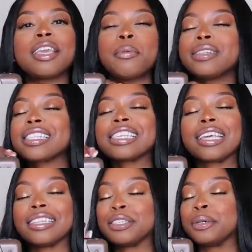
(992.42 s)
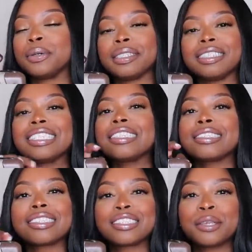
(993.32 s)
can we just get into it? This
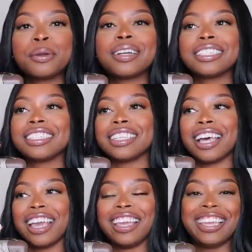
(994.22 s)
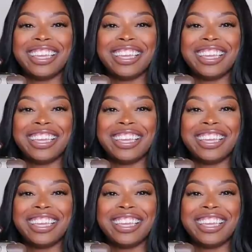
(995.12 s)
is just too good. Like,